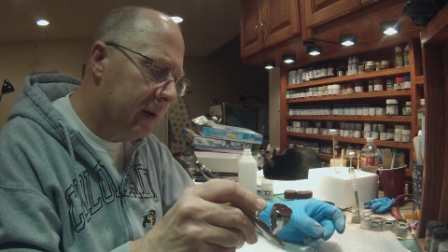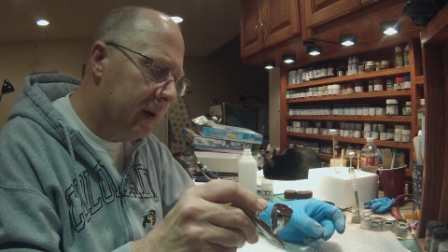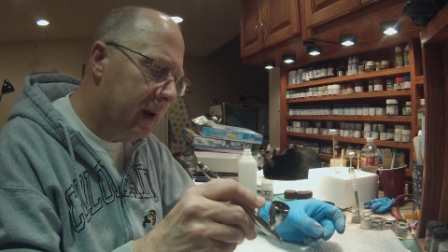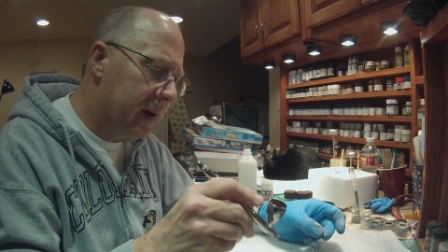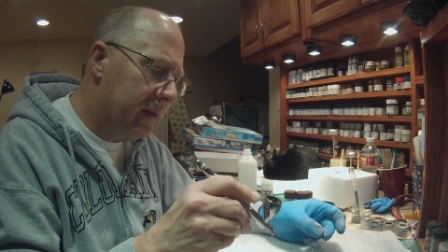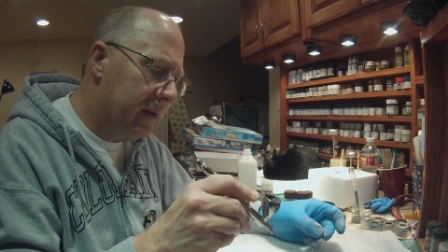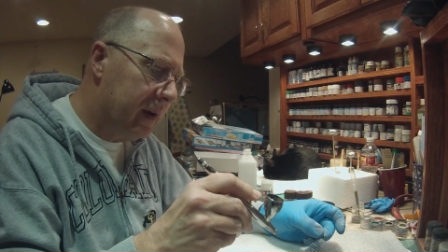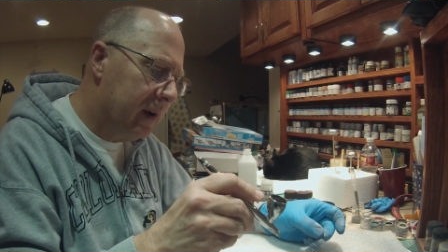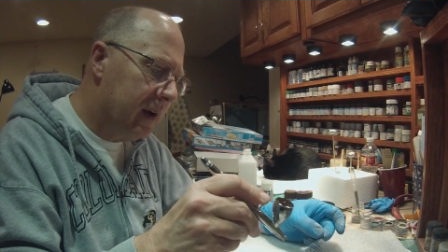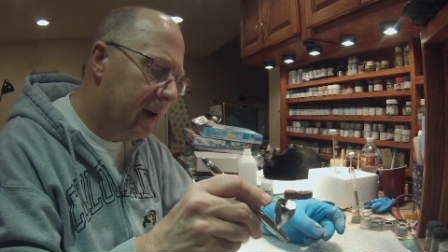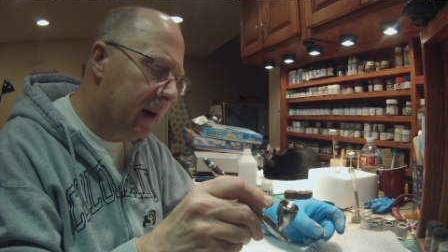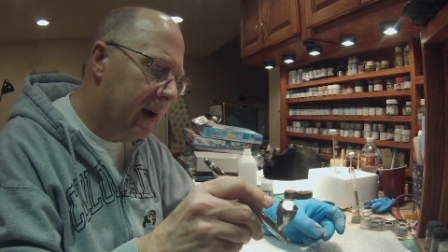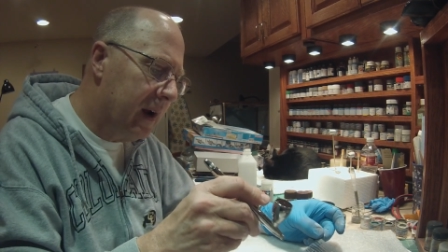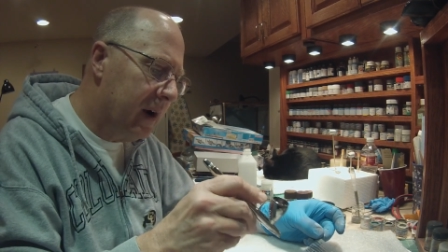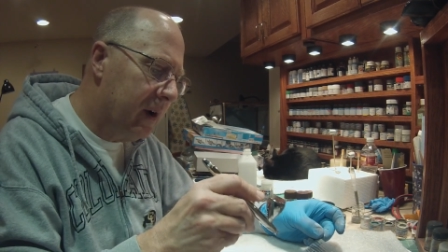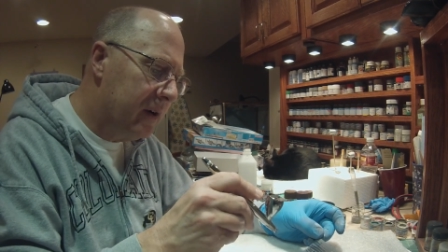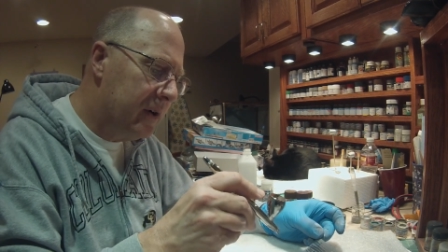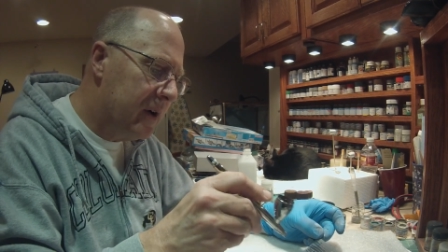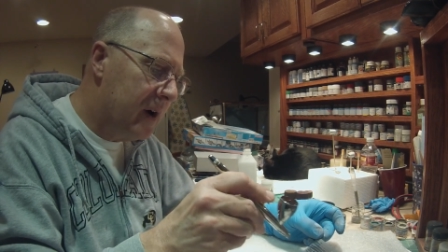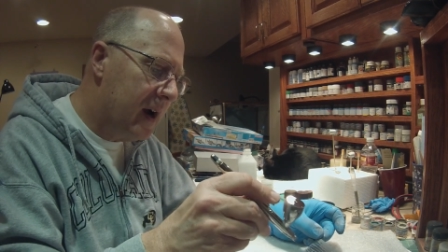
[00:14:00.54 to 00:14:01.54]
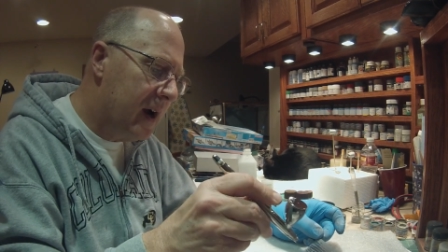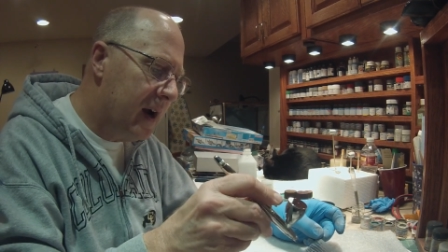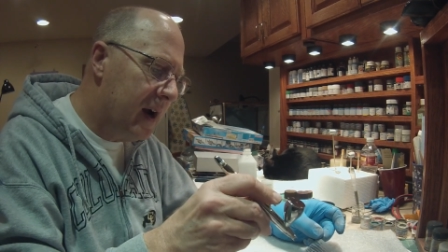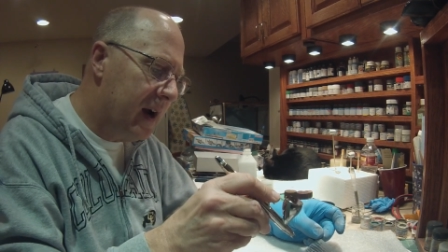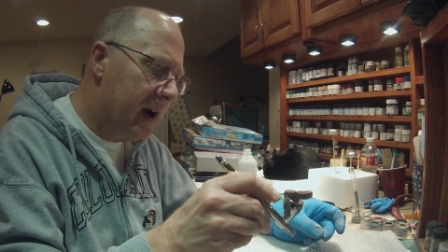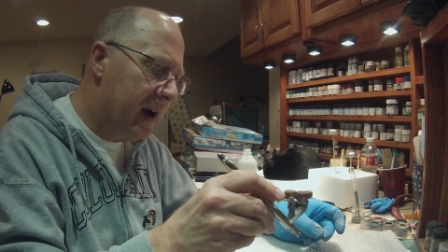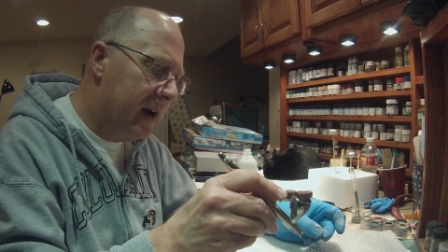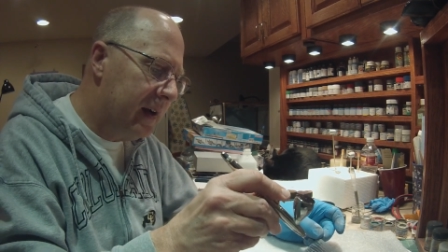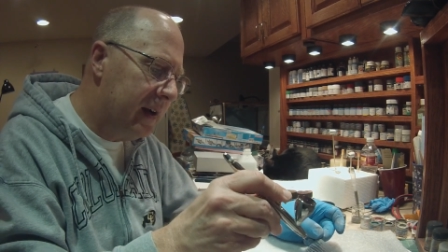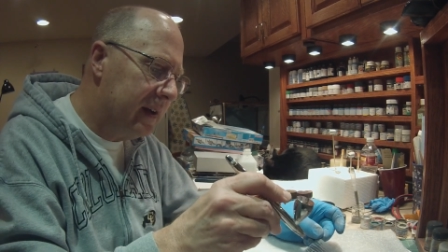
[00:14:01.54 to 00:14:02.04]
Give it a little air
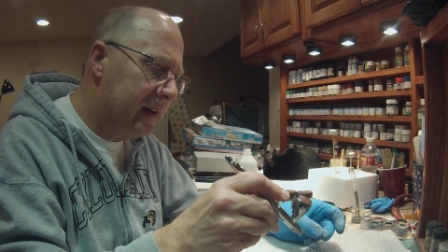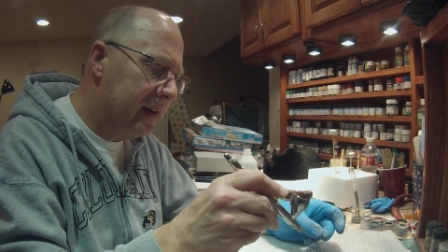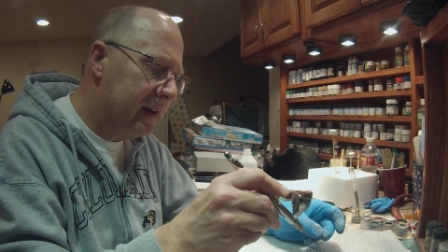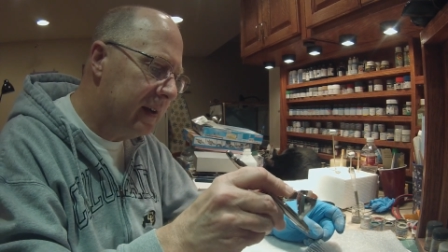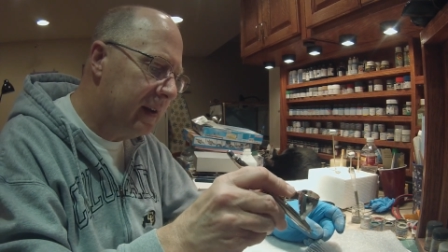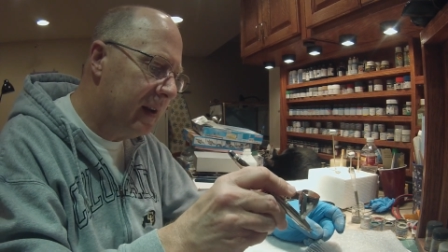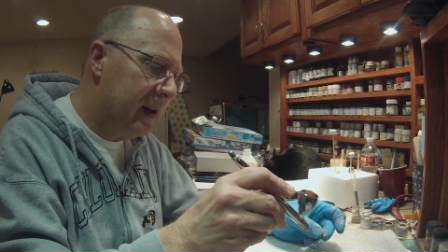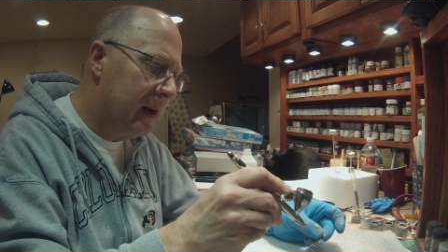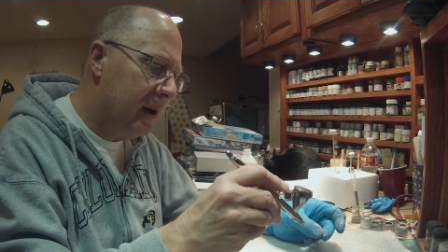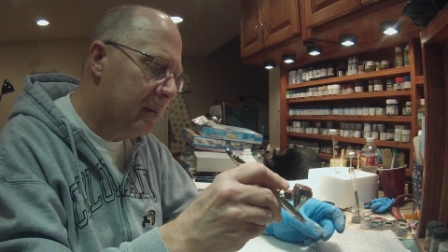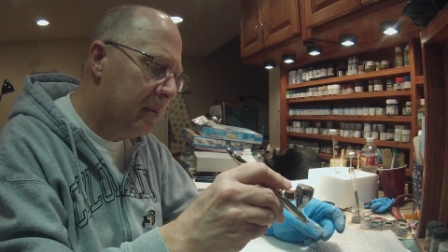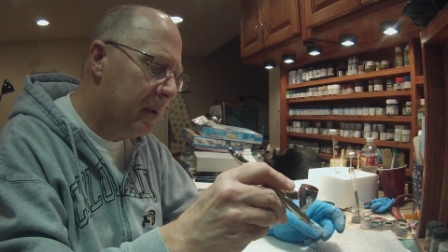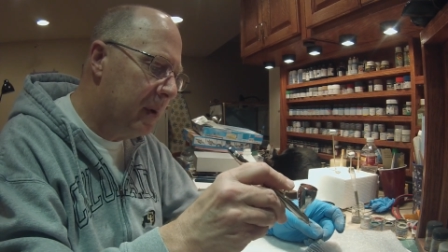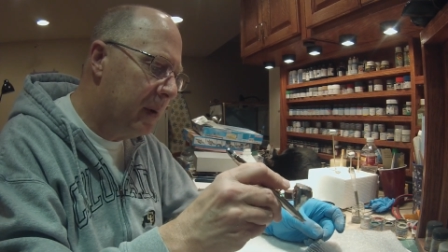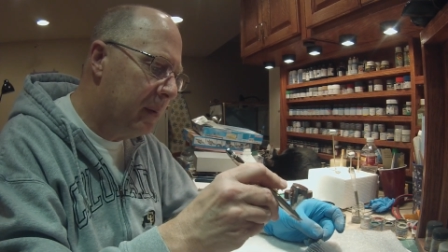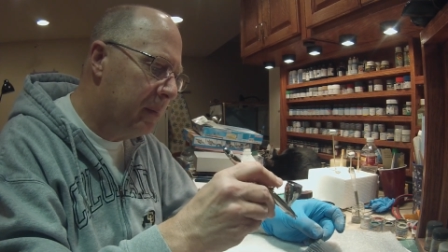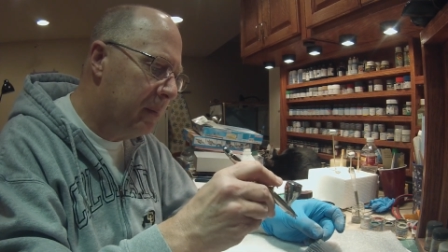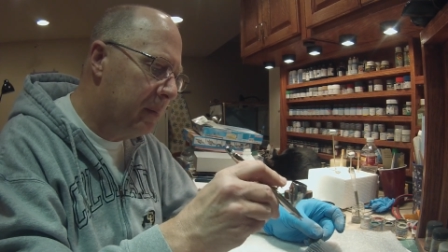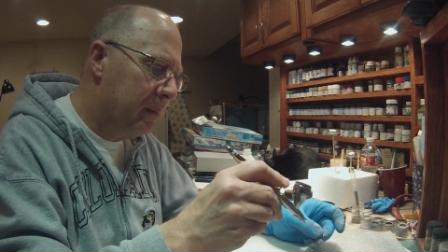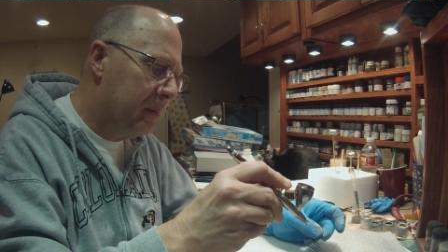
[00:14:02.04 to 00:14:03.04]
dry. We'll put